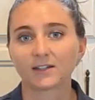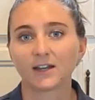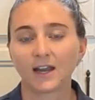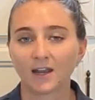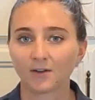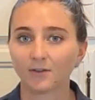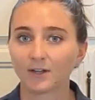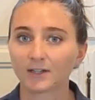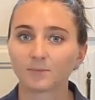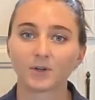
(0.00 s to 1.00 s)
can handle
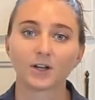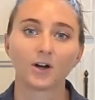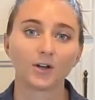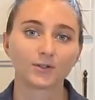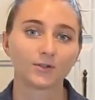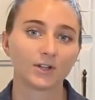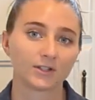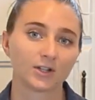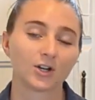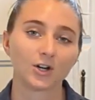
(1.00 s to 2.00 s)
this, but it also
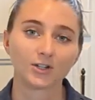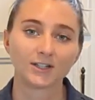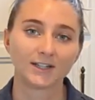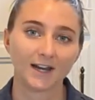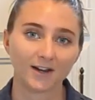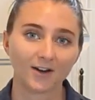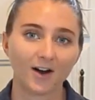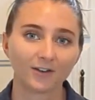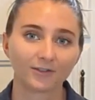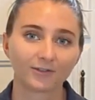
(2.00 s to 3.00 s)
doesn't hurt to take it
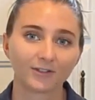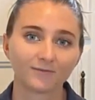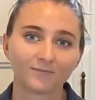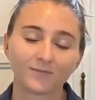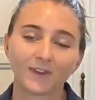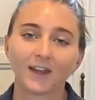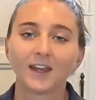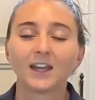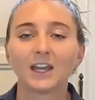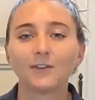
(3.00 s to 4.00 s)
off.
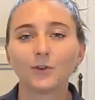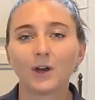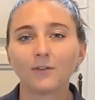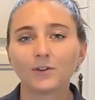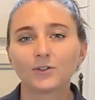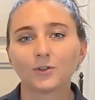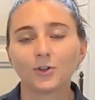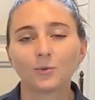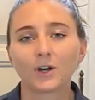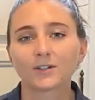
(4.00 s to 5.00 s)
If you ever don't
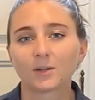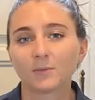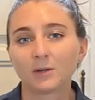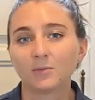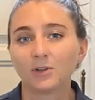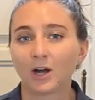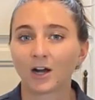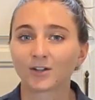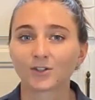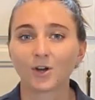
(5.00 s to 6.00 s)
know where something
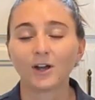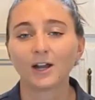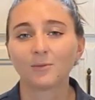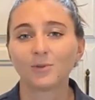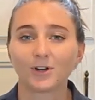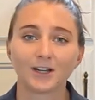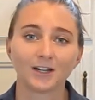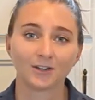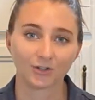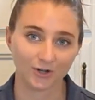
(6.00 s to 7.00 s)
belongs, go ahead and put it
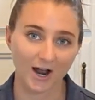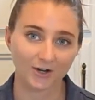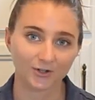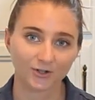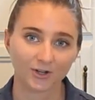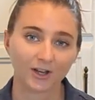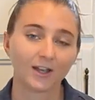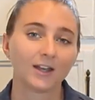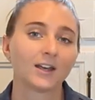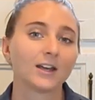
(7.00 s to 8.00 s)
in the trash.
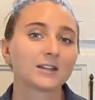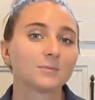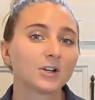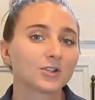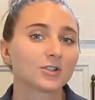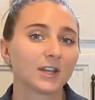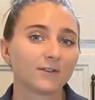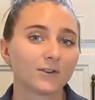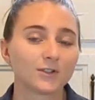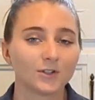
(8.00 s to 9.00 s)
It's much
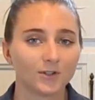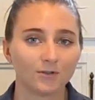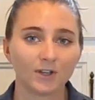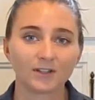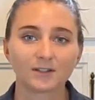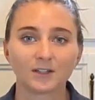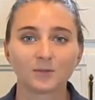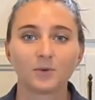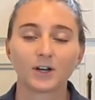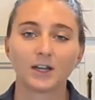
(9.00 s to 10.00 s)
safer to do this than to
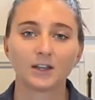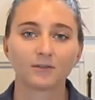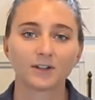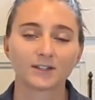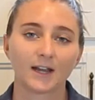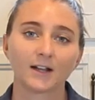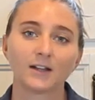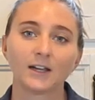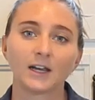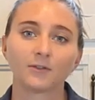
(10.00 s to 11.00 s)
put it in the
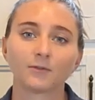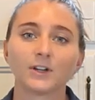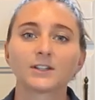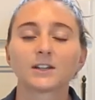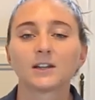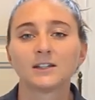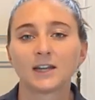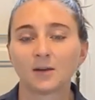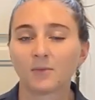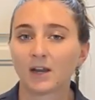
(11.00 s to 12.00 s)
recycling and risk
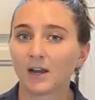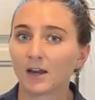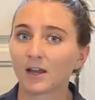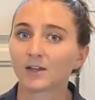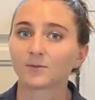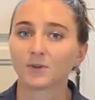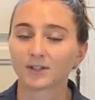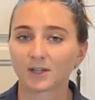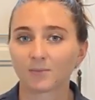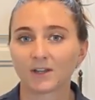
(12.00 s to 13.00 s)
contaminating it with
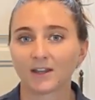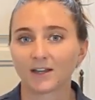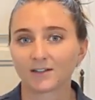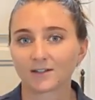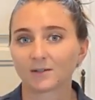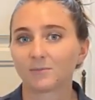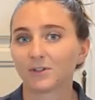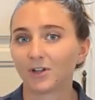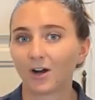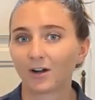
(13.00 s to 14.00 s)
something that doesn't
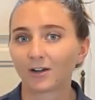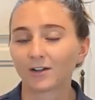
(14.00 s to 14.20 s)
belong.